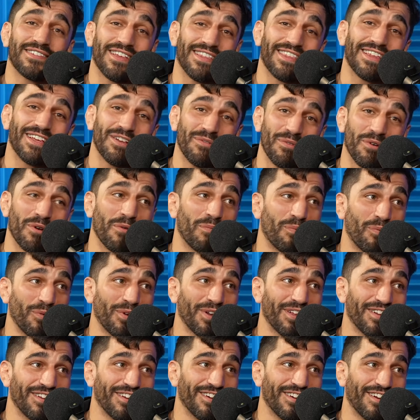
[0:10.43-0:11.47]
I think we were
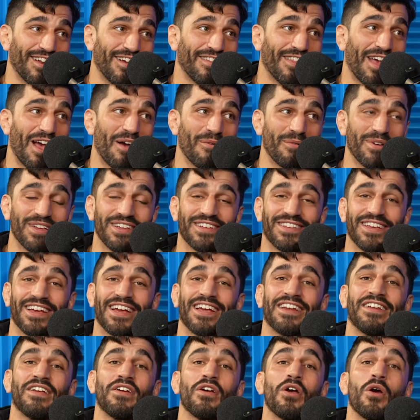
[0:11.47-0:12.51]
pretty good on that
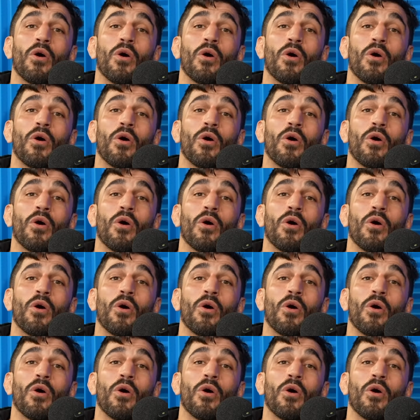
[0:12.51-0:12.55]
weekend.